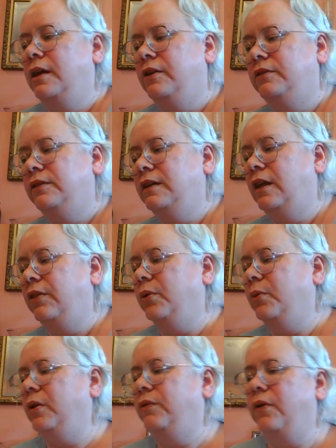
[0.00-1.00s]
Here's
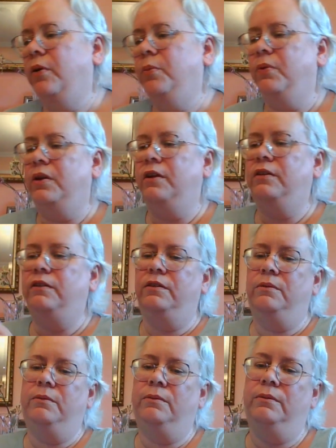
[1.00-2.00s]
another one of our
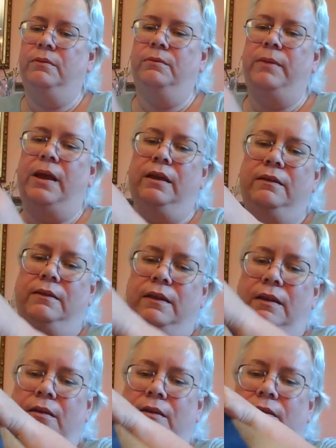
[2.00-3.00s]
British
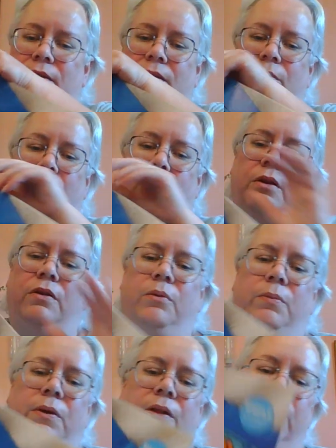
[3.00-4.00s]
magazines, one of
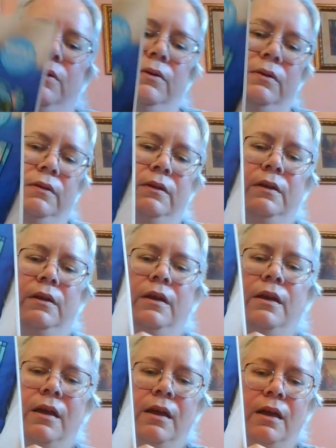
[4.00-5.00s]
their pillows.
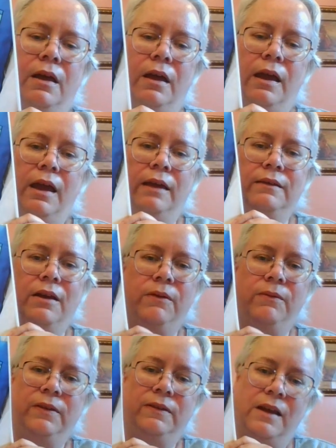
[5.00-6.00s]
It has
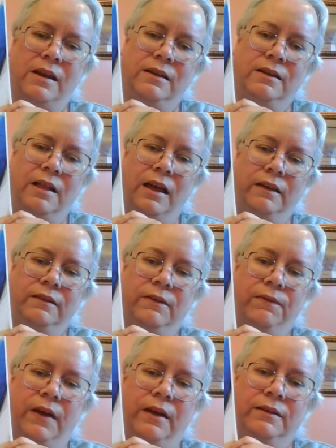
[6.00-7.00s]
kind of a stained glass
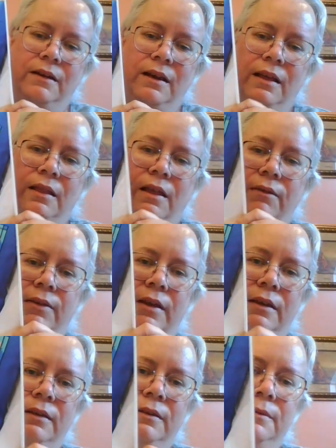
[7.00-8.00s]
effect, and I love it.